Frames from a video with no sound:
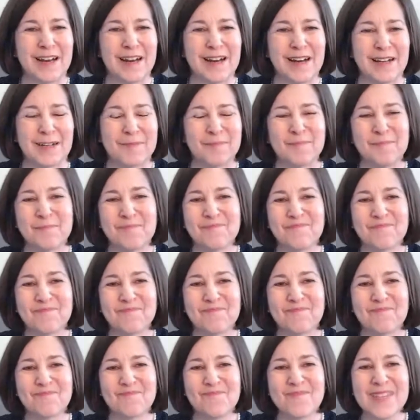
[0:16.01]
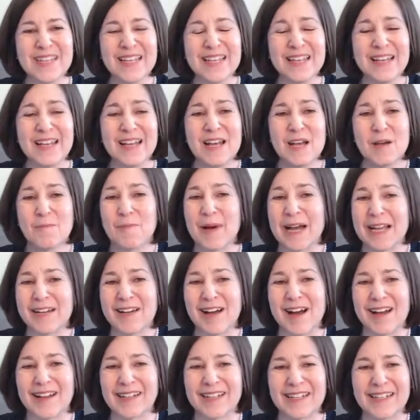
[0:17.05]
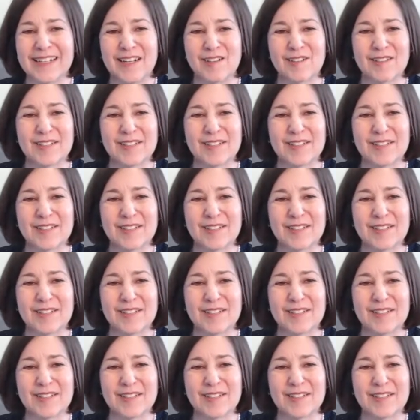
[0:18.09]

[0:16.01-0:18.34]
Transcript: on. My colleague Neil